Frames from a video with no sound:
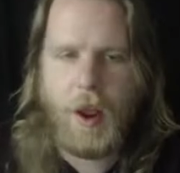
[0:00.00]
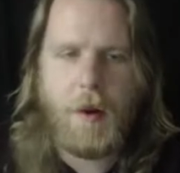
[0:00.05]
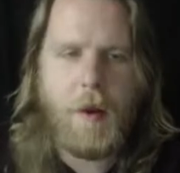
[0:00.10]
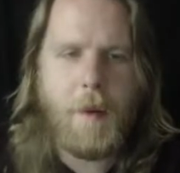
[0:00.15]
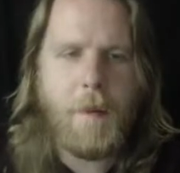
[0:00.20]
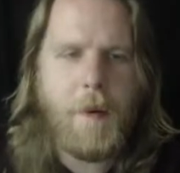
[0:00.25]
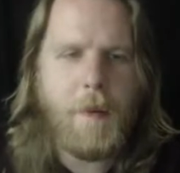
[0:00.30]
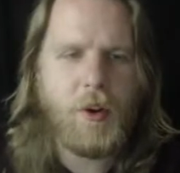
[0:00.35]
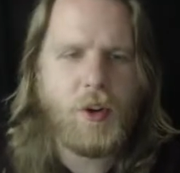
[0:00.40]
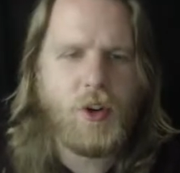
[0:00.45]
I
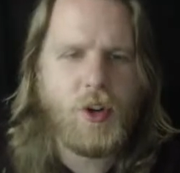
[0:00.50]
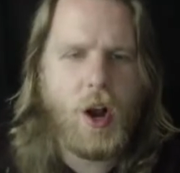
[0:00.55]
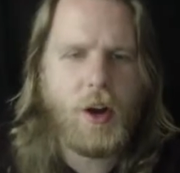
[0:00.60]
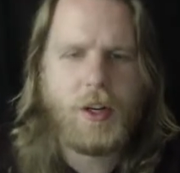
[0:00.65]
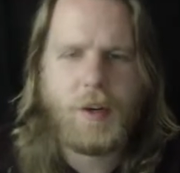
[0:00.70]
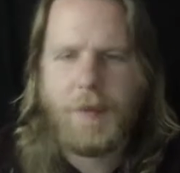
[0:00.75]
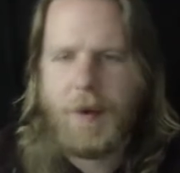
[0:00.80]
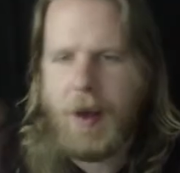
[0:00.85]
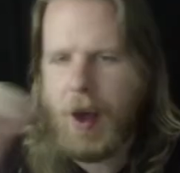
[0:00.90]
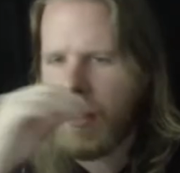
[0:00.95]
remember you
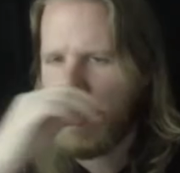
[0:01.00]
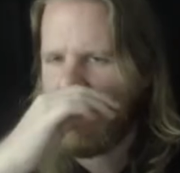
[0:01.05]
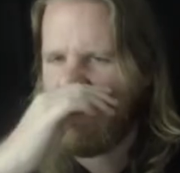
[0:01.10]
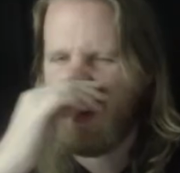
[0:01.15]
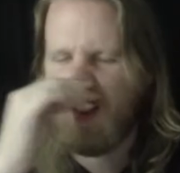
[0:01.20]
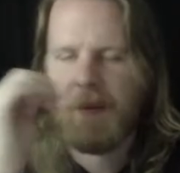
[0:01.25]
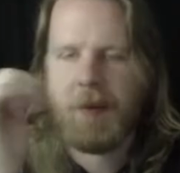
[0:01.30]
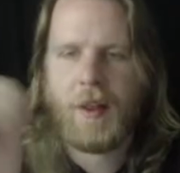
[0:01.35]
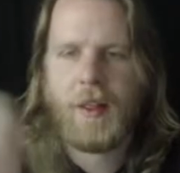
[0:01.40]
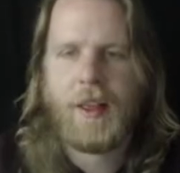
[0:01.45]
talked about it a
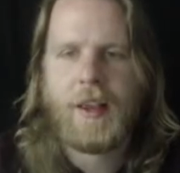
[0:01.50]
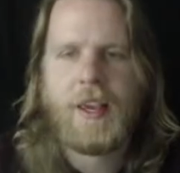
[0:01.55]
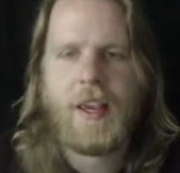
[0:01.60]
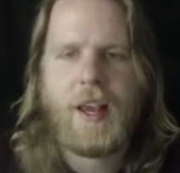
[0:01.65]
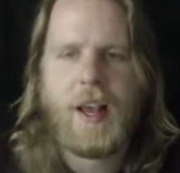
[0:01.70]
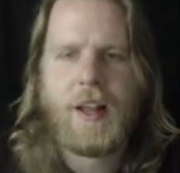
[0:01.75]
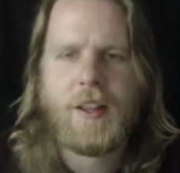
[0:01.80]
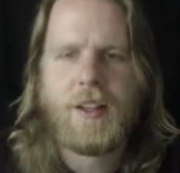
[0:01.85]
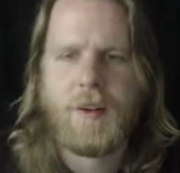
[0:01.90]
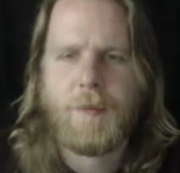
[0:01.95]
little bit. Like,
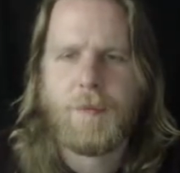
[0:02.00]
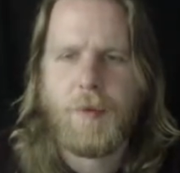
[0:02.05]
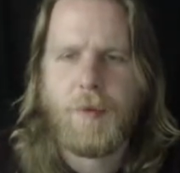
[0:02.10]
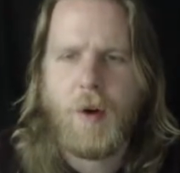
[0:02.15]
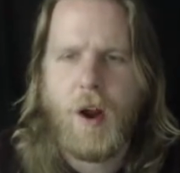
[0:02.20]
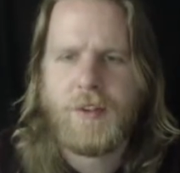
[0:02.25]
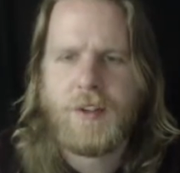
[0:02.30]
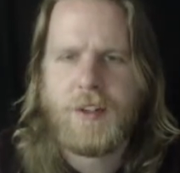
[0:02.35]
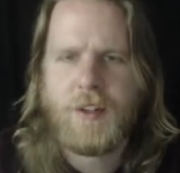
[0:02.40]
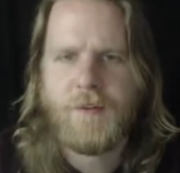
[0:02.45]
he had some
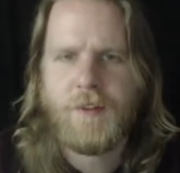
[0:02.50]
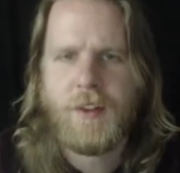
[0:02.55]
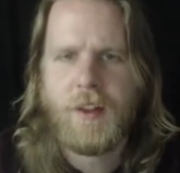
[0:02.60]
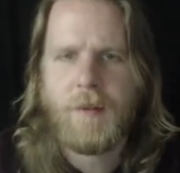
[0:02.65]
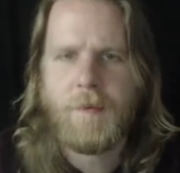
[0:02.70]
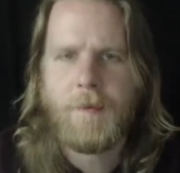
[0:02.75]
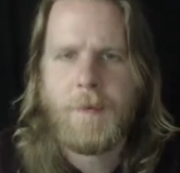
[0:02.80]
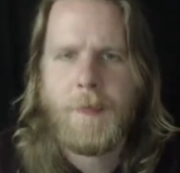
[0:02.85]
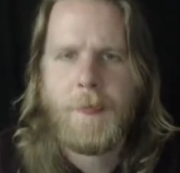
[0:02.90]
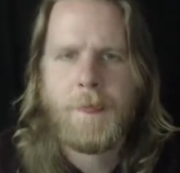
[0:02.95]
prophecy for
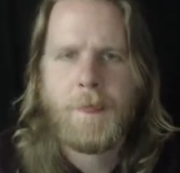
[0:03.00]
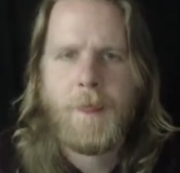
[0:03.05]
them.